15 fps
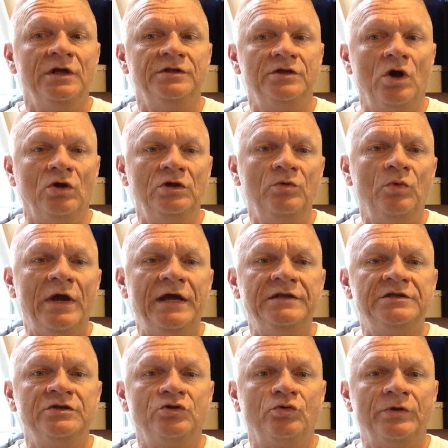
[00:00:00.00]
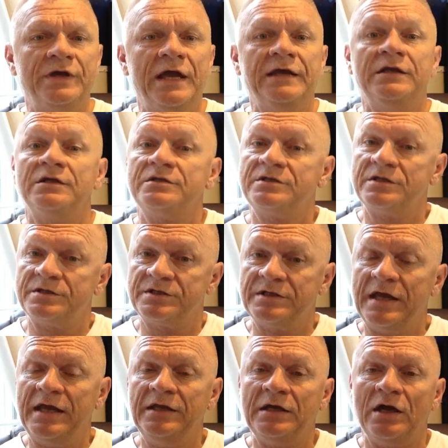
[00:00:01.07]
The only way to create and
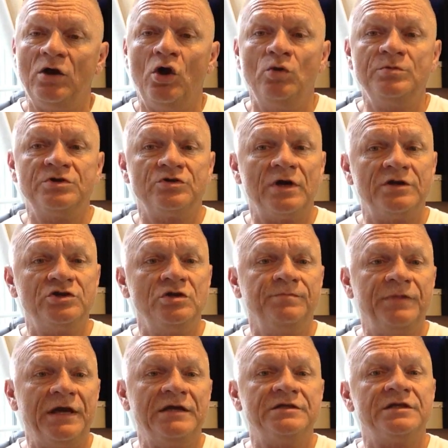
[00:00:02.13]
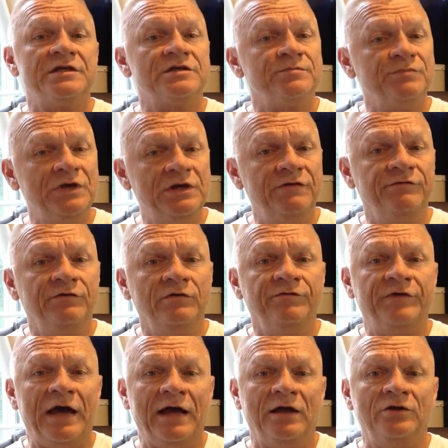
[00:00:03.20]
sustain a home structure base is meaningful
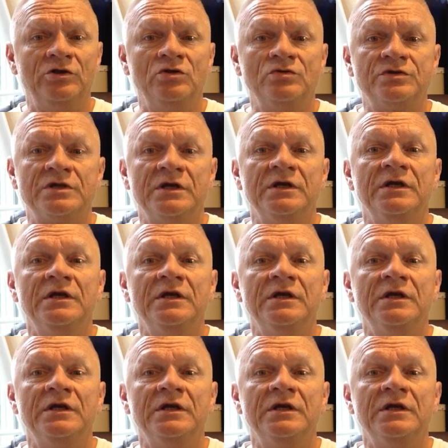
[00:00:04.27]
values